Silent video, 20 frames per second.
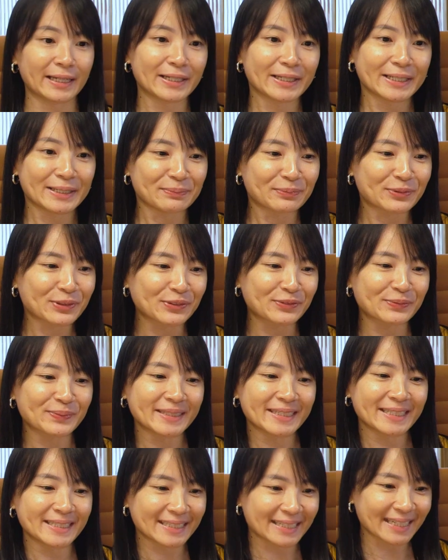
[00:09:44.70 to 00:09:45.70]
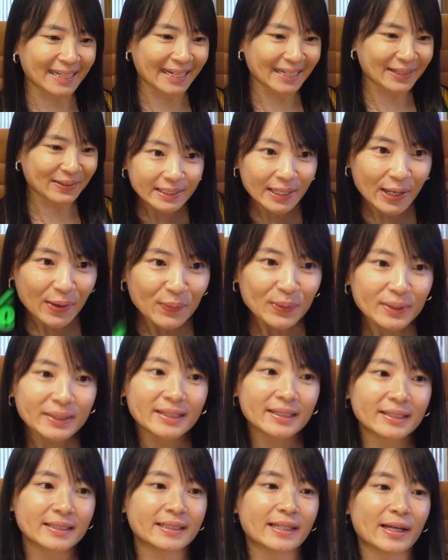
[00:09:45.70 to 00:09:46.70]
the improvement is like
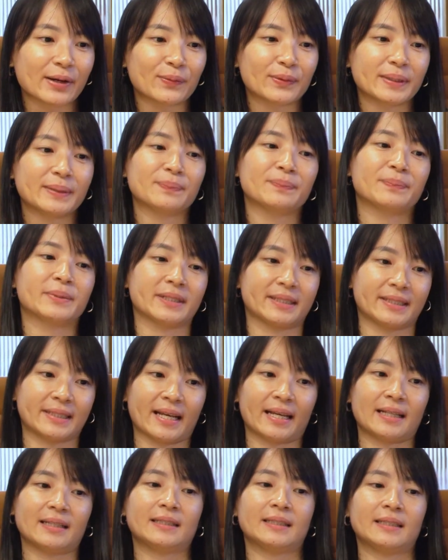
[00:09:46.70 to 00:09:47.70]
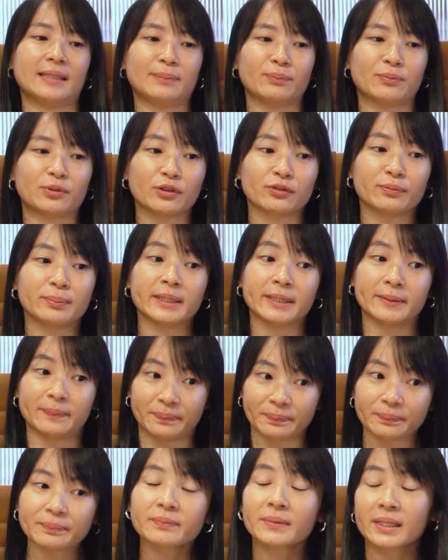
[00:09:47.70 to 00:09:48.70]
77% improvement.
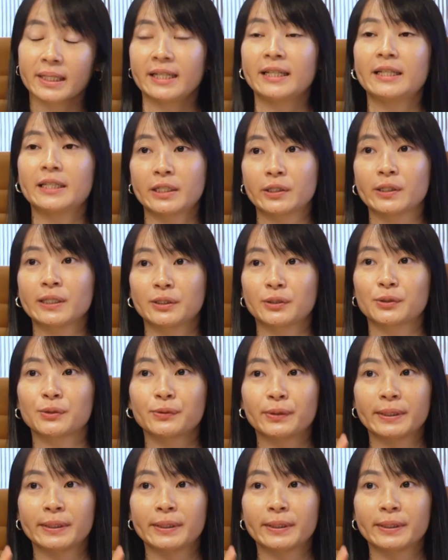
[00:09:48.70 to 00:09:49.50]
in click-through